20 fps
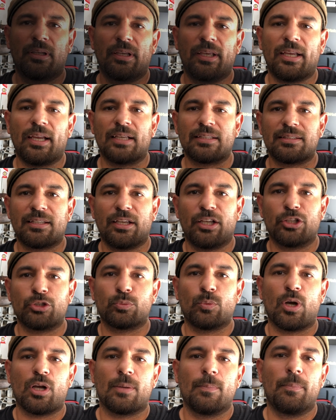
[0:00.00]
Hey guys and gals,
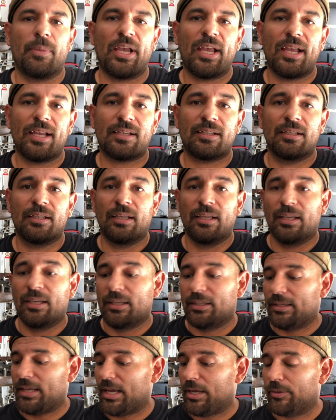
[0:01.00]
welcome back.
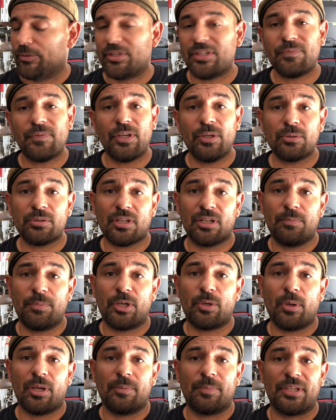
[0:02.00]
Now, these videos are gonna be
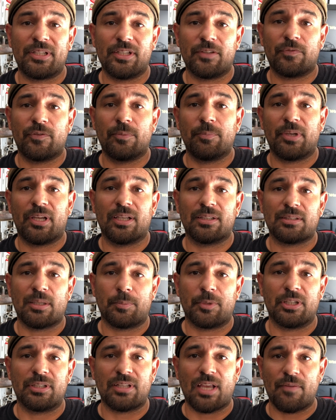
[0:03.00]
quite a bit different because
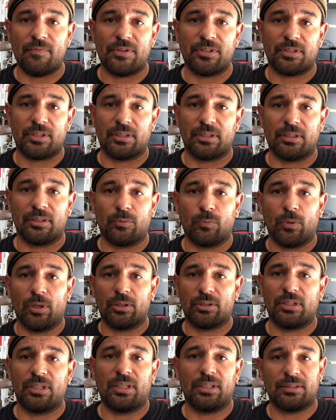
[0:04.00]
I'm gonna dive into
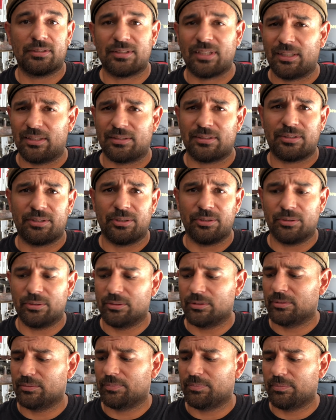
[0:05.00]
welding, stainless
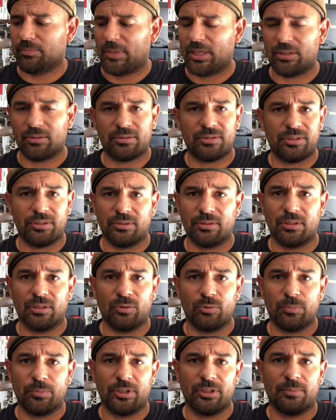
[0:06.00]
steel, mild steel,
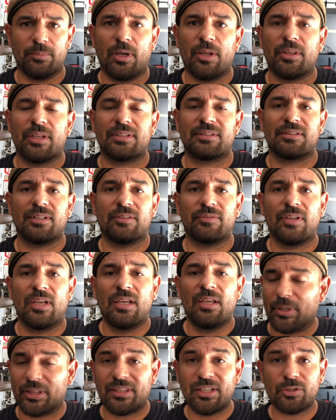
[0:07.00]
aluminum, all that stuff.
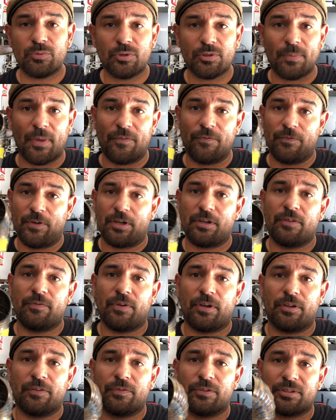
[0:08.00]
But this was my very,
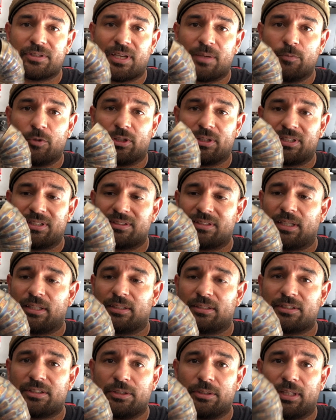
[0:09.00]
very first time welding
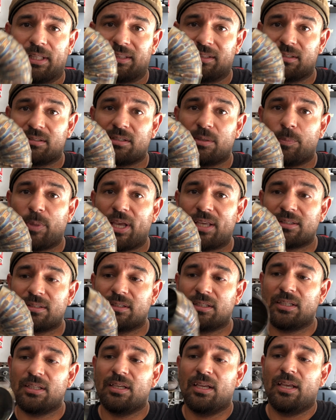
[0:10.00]
stainless steel at this
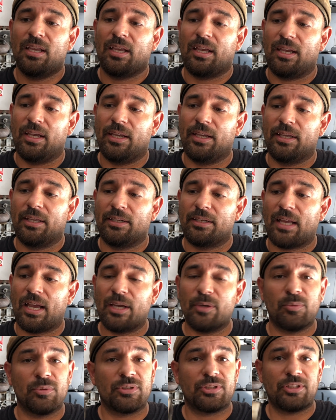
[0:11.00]
capacity, and
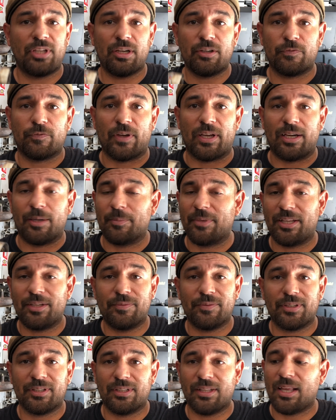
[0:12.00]
I was terrified, I'm not
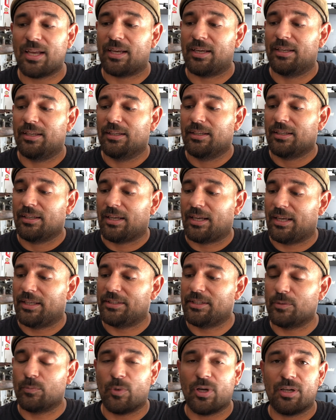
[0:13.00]
even gonna lie. I
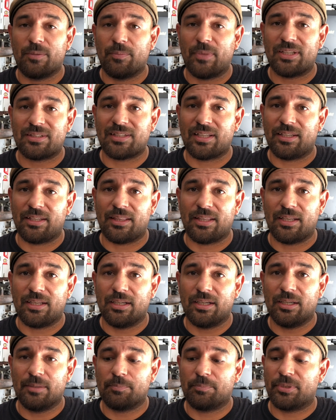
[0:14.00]
didn't wanna mess anything
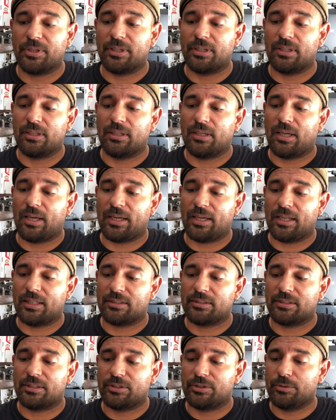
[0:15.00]
up, but I
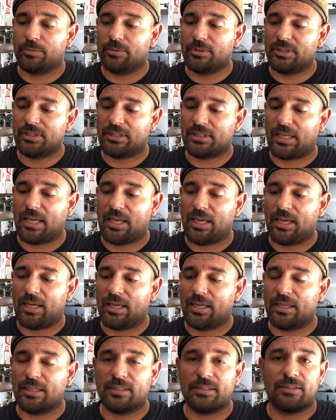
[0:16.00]
got to doing it,
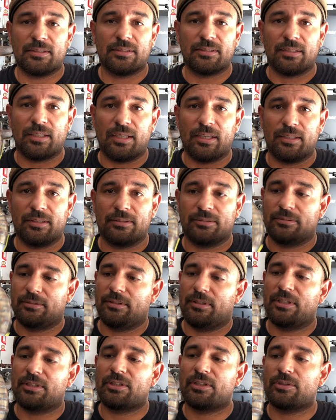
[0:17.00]
and
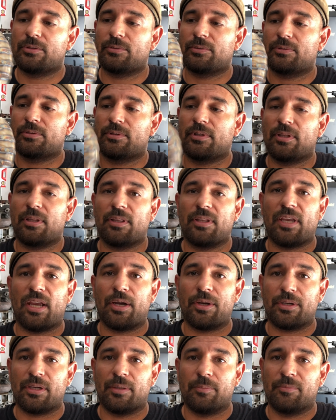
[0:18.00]
this is the
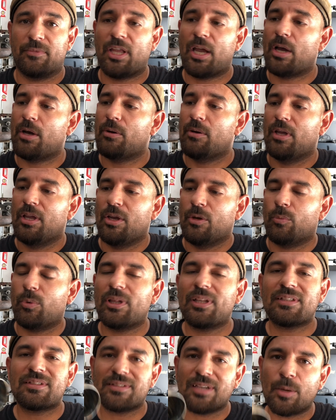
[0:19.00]
outcome. Now,
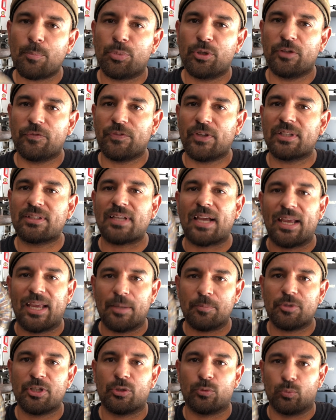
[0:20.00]
while it's not perfect, I
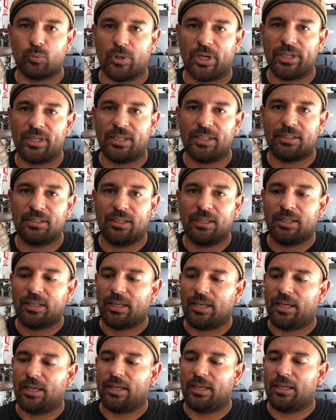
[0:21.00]
am gonna run it
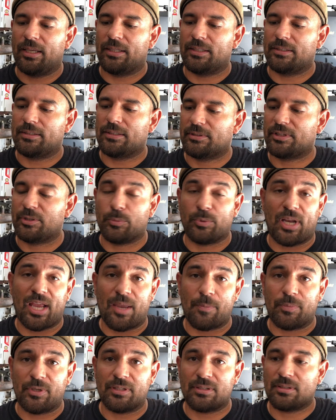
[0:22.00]
and see what
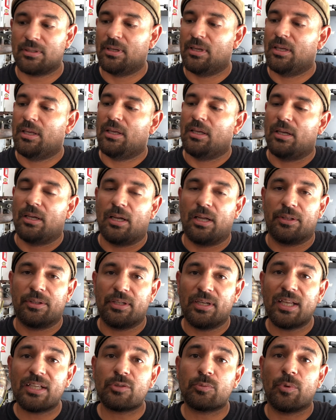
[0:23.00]
happens. On the
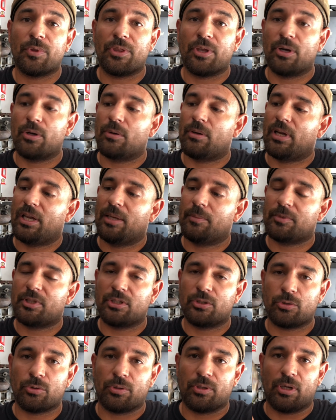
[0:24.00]
next one though, I am
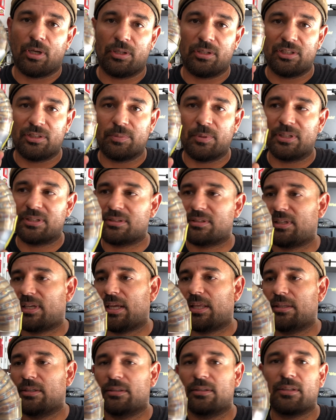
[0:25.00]
gonna join all these pieces
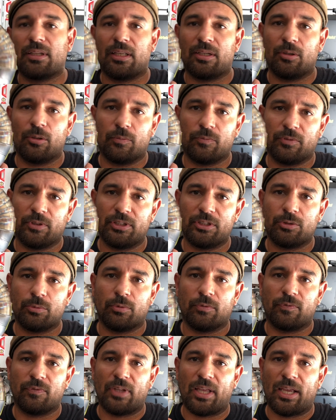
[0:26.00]
together and hopefully to
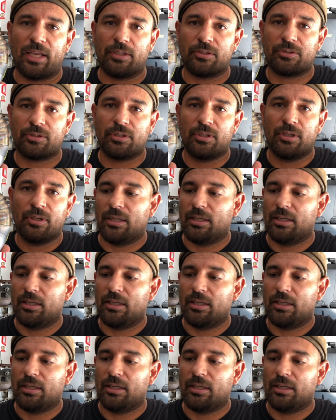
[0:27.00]
a flange.